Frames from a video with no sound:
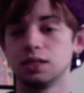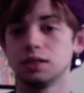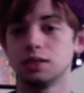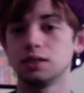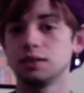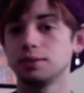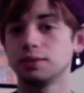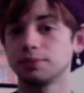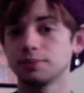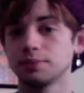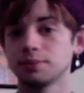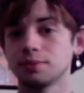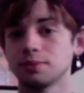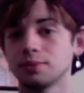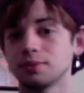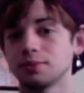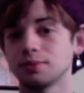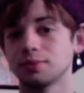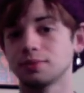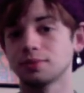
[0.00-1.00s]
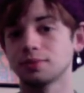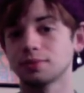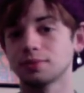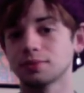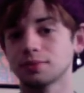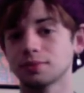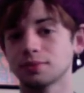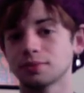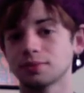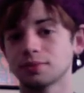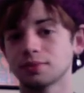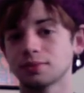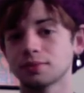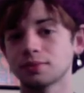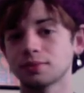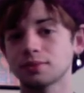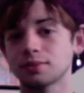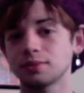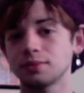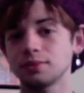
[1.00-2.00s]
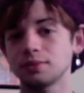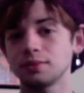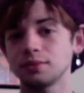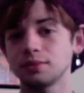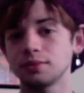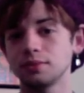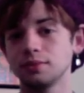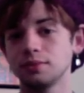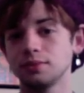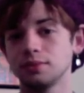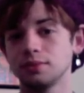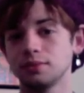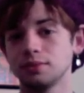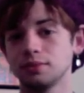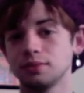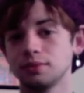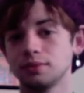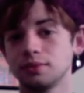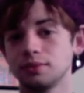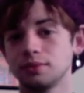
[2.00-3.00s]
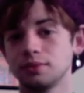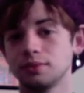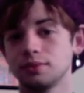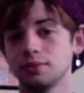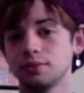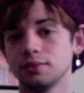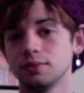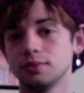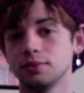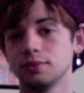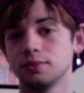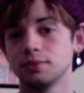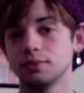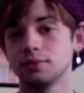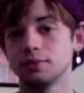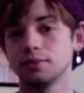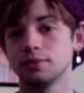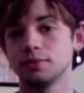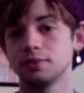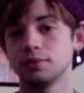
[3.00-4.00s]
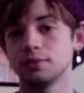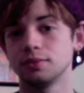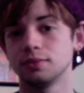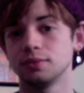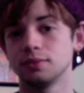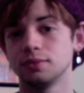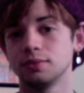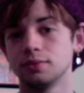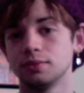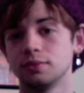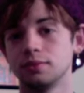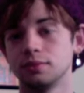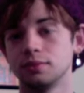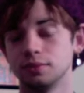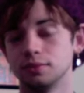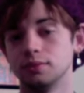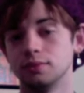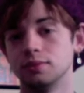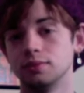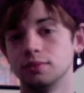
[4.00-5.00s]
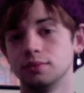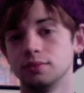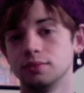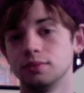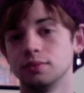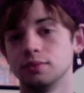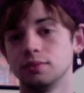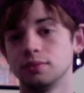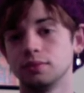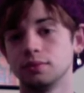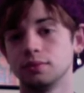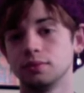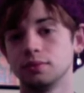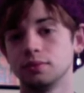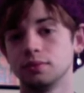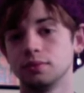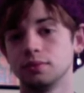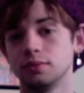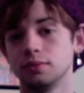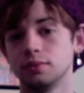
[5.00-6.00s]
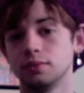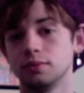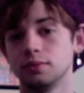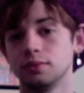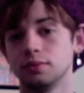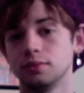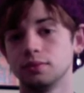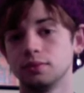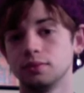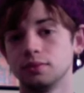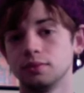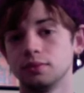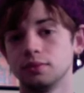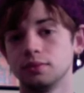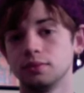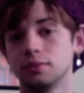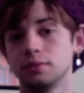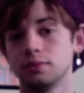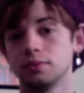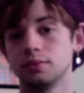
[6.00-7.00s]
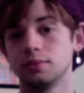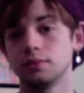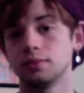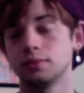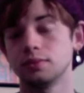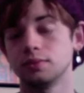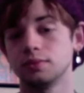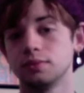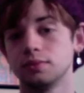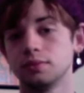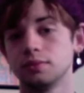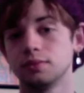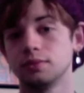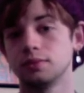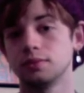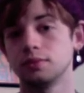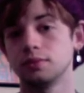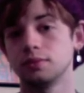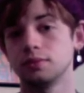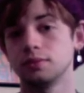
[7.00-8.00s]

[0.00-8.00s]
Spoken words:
[no speech]